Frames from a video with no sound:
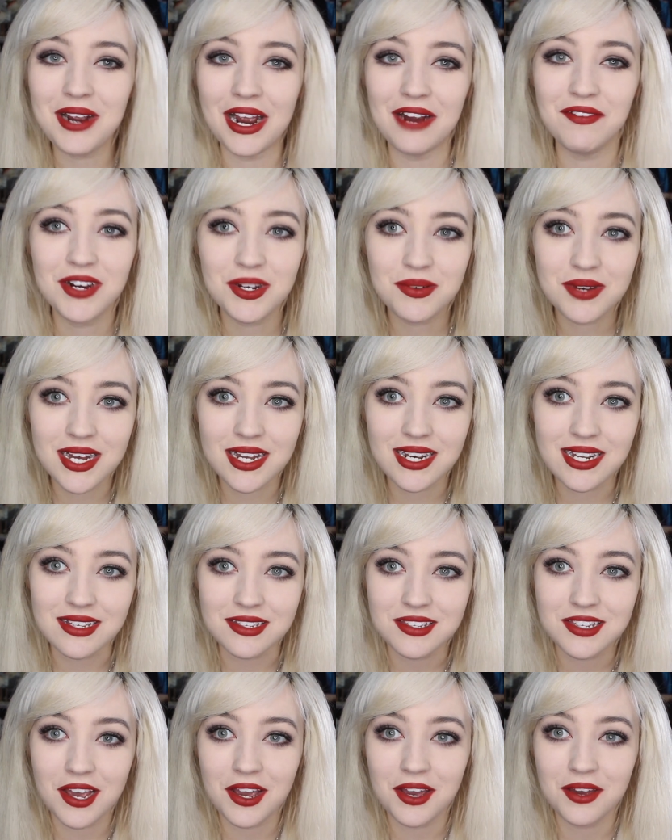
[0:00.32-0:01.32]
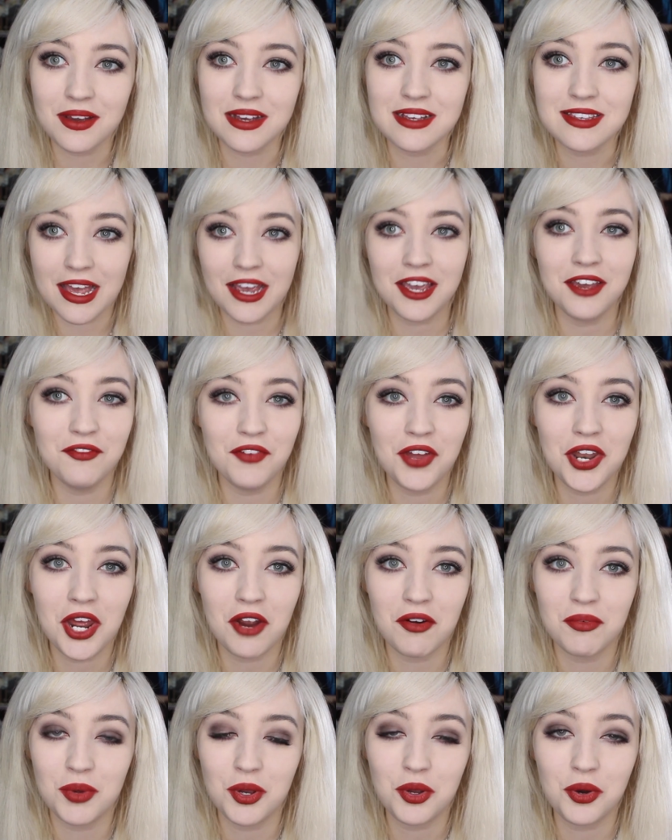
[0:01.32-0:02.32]
everyone, so a second video
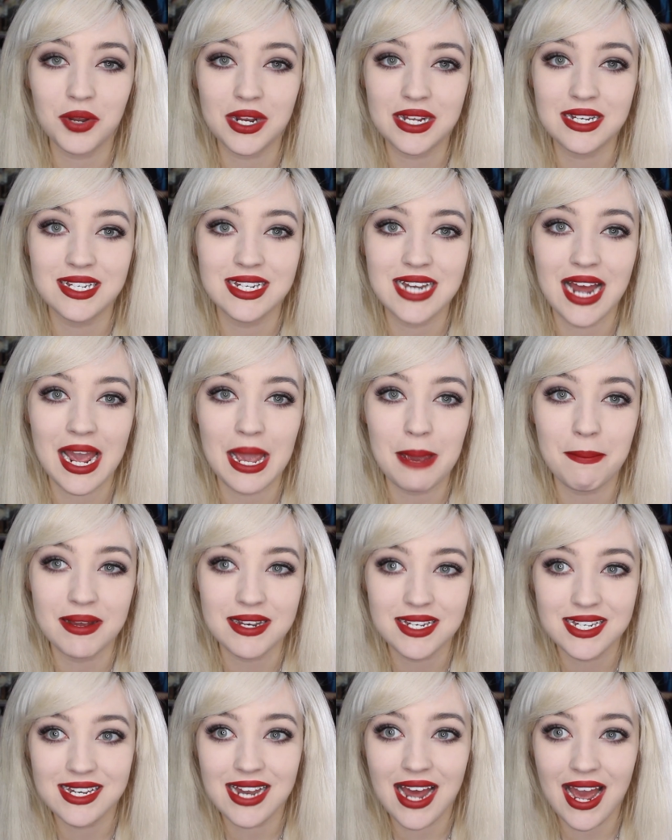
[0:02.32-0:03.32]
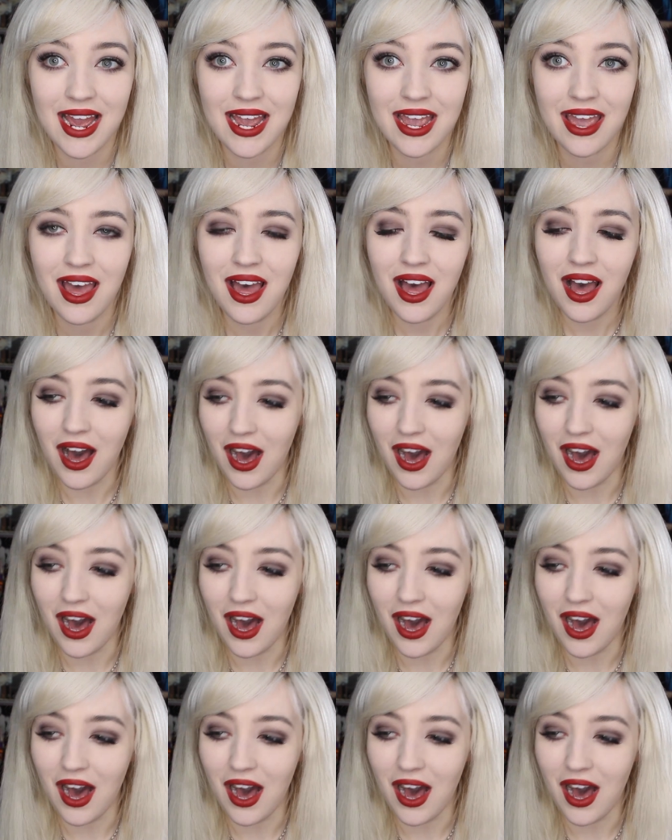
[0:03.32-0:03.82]
I'm recording today, but today